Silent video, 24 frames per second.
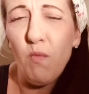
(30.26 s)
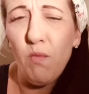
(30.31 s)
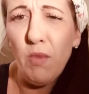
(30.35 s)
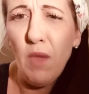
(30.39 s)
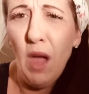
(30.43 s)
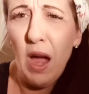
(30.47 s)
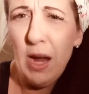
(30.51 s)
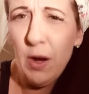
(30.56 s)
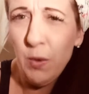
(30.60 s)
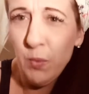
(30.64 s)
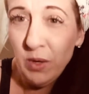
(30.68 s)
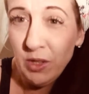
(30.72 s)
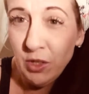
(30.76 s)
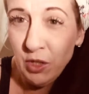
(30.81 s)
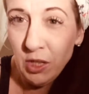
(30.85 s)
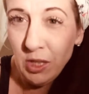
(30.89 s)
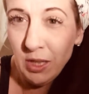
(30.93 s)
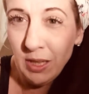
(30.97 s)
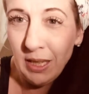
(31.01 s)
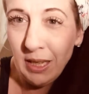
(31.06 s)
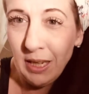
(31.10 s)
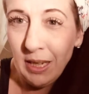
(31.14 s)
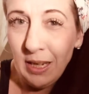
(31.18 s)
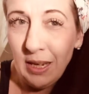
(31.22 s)
I
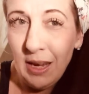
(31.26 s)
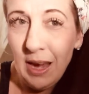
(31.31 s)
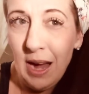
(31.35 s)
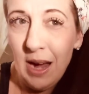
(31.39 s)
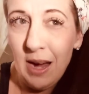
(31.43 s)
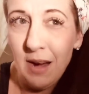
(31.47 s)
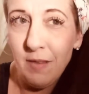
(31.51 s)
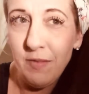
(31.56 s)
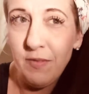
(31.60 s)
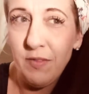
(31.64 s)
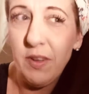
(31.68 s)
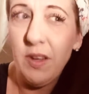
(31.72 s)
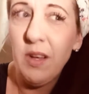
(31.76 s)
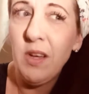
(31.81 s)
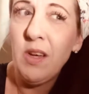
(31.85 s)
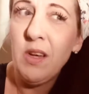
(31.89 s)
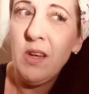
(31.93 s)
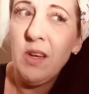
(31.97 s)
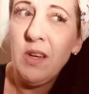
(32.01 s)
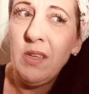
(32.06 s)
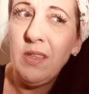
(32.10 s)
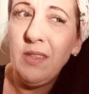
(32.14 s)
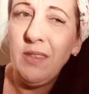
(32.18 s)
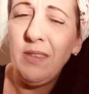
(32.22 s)
originally have
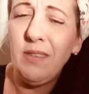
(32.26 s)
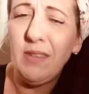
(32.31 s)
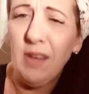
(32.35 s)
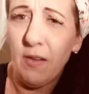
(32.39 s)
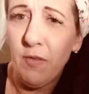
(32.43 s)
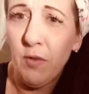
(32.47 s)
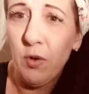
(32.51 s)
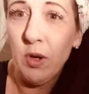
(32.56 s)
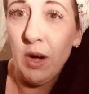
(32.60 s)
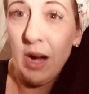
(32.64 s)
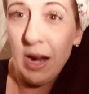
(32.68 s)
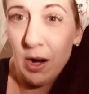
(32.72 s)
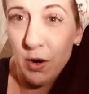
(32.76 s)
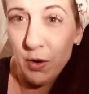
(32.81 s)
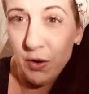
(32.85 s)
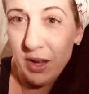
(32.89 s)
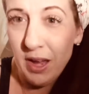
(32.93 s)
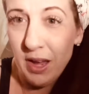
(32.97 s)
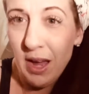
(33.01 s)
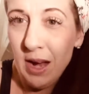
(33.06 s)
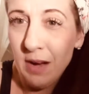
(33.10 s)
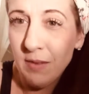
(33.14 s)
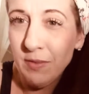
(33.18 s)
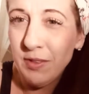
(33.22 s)
several. I
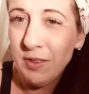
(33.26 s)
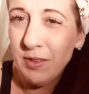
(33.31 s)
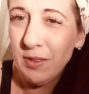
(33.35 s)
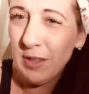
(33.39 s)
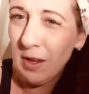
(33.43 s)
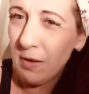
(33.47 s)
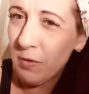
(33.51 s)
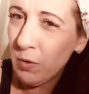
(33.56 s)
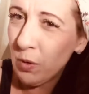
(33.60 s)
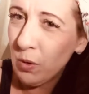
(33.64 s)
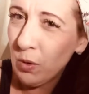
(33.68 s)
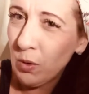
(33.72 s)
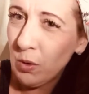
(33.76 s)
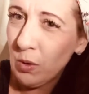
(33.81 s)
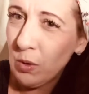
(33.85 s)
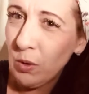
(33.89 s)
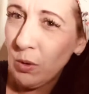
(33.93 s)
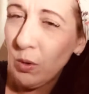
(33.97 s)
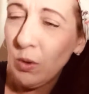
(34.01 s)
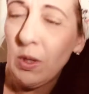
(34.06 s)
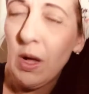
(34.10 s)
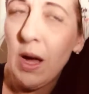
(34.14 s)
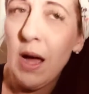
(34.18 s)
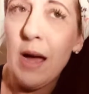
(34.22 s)
already have
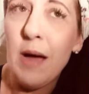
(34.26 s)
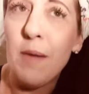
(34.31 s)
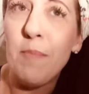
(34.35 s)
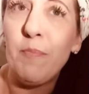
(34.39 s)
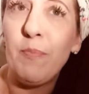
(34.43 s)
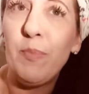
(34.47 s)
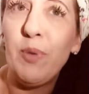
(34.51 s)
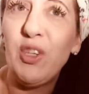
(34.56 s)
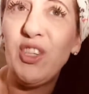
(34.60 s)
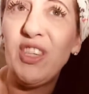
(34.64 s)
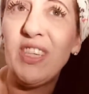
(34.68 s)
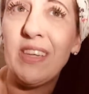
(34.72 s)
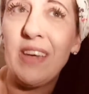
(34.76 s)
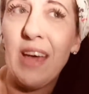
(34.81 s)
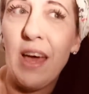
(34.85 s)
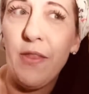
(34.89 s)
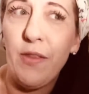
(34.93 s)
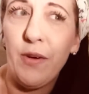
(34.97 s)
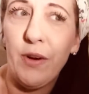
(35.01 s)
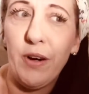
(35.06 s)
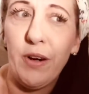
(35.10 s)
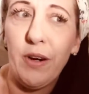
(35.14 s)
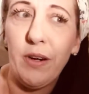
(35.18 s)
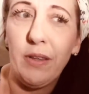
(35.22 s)
several put
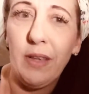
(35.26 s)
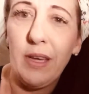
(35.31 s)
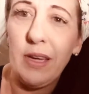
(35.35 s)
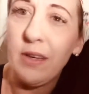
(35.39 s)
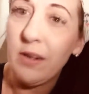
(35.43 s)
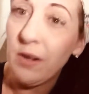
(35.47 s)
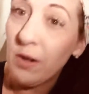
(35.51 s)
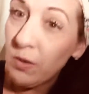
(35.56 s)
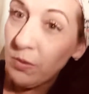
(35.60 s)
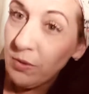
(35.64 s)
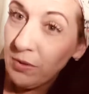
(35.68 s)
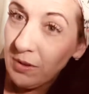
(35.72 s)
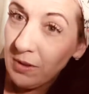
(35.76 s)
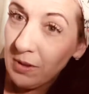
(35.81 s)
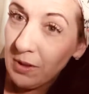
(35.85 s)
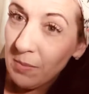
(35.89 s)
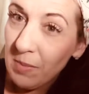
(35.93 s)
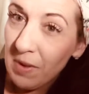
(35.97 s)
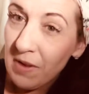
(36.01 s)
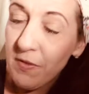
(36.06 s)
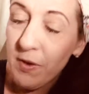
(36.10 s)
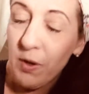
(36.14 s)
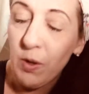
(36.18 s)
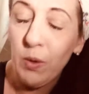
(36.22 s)
together, like notes in
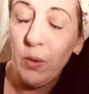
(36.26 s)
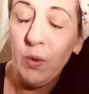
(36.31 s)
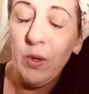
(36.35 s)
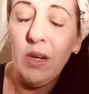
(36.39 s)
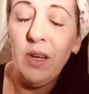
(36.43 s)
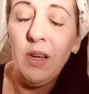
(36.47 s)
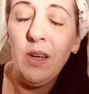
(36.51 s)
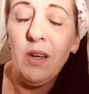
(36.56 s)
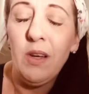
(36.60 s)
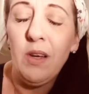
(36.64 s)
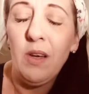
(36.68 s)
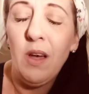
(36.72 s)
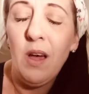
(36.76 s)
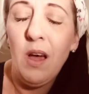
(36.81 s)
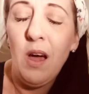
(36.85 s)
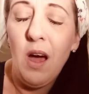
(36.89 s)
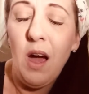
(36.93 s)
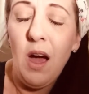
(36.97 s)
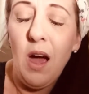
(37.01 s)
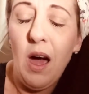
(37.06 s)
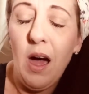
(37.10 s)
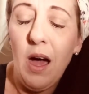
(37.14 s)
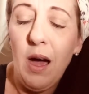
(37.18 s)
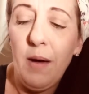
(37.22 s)
my phone
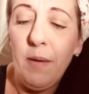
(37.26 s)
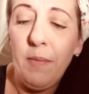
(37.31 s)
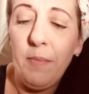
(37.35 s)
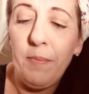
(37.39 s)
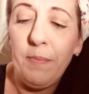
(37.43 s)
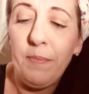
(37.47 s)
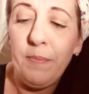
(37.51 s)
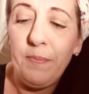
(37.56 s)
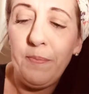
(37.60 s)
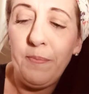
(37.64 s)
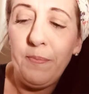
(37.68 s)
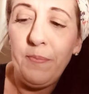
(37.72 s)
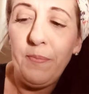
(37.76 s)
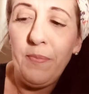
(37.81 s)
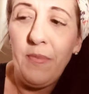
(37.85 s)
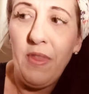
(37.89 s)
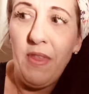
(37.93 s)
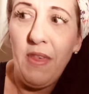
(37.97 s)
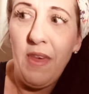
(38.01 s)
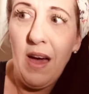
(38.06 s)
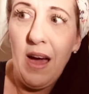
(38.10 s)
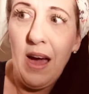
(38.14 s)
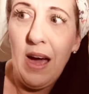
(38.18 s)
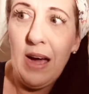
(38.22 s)

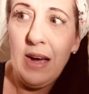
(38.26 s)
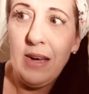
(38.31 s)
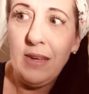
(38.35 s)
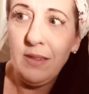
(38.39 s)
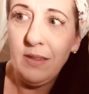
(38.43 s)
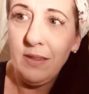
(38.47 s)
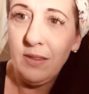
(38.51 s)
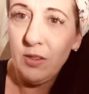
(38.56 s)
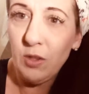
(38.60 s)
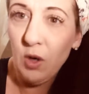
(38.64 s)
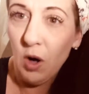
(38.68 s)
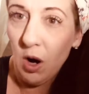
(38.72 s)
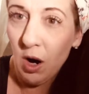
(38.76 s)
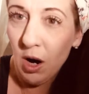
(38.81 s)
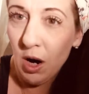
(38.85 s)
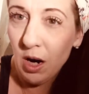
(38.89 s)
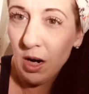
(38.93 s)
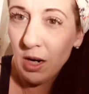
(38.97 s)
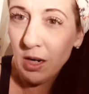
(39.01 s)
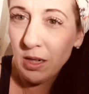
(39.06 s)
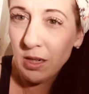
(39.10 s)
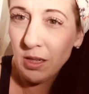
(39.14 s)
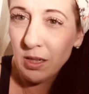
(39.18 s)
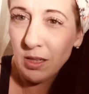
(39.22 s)
that
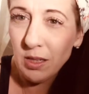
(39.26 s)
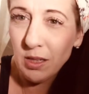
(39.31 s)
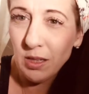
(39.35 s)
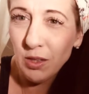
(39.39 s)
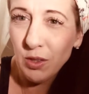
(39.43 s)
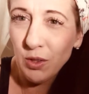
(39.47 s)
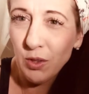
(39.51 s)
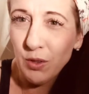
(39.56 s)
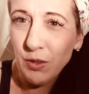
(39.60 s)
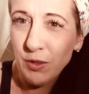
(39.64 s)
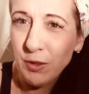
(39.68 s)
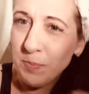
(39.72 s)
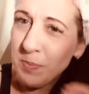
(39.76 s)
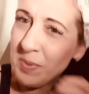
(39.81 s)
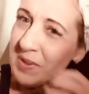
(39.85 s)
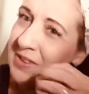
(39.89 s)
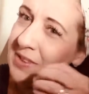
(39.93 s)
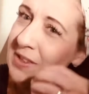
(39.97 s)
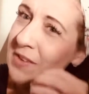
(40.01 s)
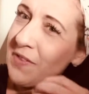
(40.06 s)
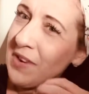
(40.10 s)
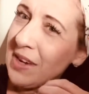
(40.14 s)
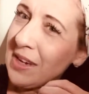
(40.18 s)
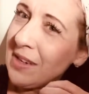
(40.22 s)
are
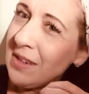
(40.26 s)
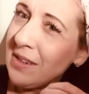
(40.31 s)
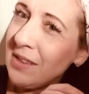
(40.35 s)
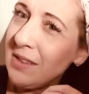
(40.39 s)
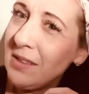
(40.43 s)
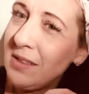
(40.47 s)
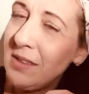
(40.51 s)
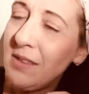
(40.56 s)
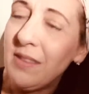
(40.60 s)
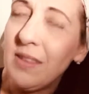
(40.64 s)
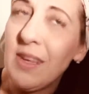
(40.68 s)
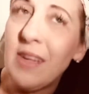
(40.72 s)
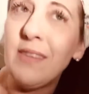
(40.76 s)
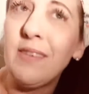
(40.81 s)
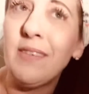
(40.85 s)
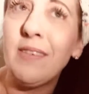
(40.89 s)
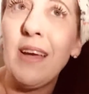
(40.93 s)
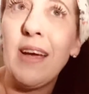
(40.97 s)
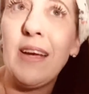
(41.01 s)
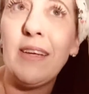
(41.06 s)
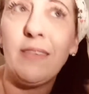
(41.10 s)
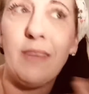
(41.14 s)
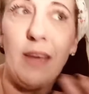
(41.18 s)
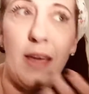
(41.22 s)
specific sun
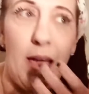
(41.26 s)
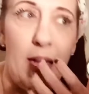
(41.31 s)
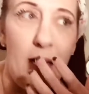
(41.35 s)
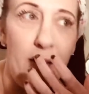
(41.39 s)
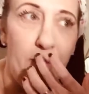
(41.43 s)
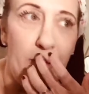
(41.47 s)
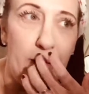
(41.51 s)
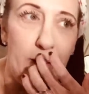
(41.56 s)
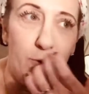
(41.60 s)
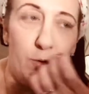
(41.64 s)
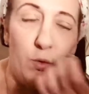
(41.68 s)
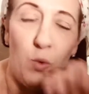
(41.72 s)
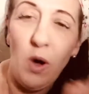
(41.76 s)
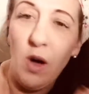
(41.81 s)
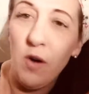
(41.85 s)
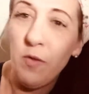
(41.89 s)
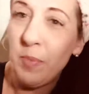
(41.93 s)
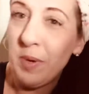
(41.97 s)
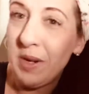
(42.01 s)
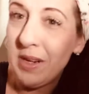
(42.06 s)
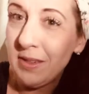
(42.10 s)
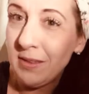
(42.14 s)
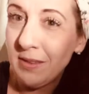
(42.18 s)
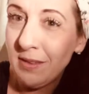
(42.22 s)
signs. I have like 12,
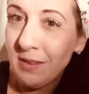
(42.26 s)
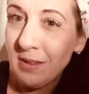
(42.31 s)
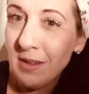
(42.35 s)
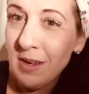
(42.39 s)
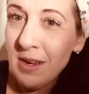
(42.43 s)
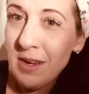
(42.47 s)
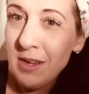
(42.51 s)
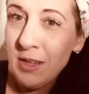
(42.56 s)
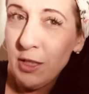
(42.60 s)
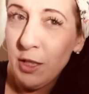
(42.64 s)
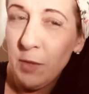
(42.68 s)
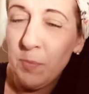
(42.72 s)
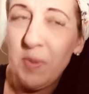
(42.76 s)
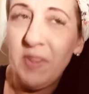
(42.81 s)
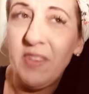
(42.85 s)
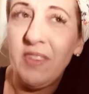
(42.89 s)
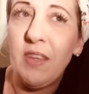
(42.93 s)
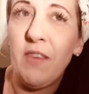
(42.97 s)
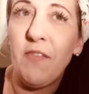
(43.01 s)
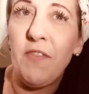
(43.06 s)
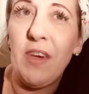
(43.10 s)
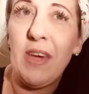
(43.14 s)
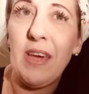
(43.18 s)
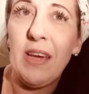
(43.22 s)
but it's
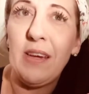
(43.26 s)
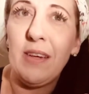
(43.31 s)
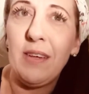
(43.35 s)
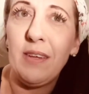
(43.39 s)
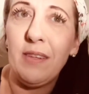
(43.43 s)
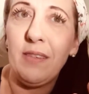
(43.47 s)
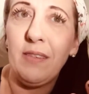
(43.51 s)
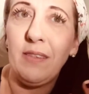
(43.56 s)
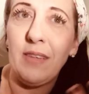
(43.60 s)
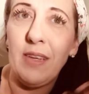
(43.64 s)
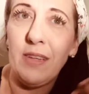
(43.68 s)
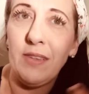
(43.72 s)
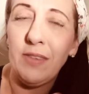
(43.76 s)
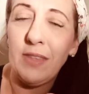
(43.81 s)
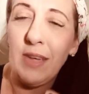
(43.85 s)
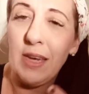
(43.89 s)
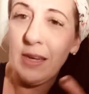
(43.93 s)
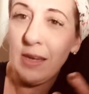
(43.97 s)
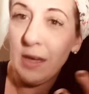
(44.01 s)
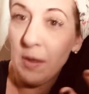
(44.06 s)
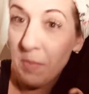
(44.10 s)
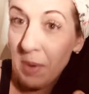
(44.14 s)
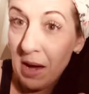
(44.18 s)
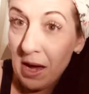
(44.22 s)
specific sun
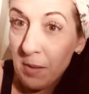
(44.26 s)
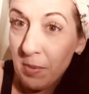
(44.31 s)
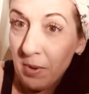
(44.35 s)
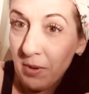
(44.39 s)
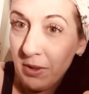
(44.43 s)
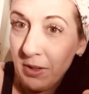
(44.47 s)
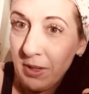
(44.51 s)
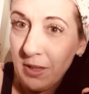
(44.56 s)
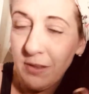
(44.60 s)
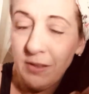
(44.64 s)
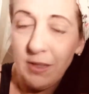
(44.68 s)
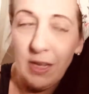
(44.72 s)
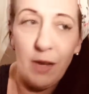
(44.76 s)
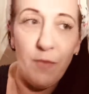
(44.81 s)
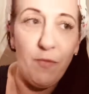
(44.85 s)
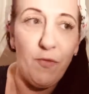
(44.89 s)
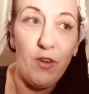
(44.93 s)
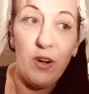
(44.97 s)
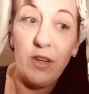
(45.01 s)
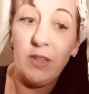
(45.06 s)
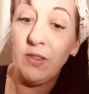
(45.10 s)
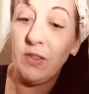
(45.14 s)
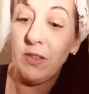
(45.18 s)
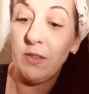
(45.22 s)
sign compatibilities. Like,
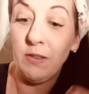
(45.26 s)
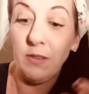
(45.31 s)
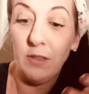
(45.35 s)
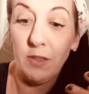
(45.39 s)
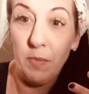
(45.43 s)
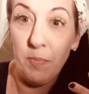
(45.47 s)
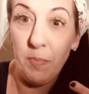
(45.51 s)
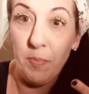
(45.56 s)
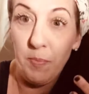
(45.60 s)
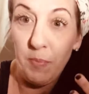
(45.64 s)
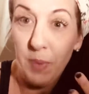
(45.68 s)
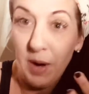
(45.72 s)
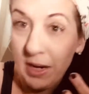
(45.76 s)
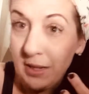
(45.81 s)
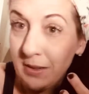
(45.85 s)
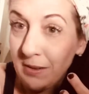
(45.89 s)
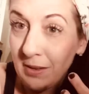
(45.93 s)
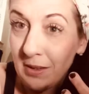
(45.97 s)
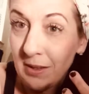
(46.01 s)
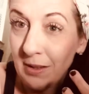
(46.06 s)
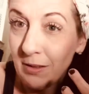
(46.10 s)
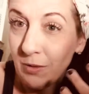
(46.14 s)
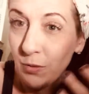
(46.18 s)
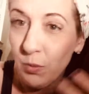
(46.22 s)
for instance, a
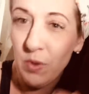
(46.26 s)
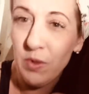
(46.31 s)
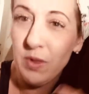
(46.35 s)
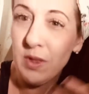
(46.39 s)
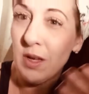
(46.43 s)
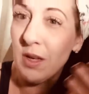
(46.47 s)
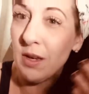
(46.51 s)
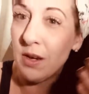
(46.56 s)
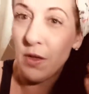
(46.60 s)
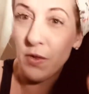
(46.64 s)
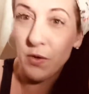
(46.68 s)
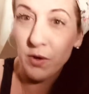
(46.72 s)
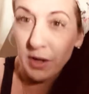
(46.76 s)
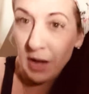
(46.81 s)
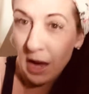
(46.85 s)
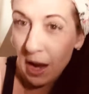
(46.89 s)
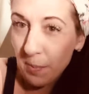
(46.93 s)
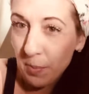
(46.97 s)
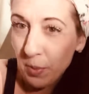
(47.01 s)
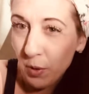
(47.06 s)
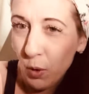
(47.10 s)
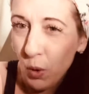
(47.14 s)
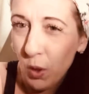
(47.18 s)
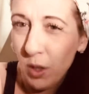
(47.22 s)
Pisces with another
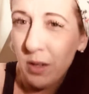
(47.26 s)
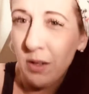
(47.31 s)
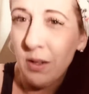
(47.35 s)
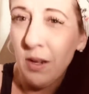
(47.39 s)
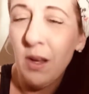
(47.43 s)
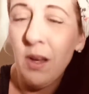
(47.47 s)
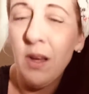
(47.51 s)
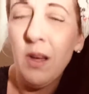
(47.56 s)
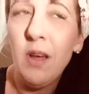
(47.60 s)
Capricorn.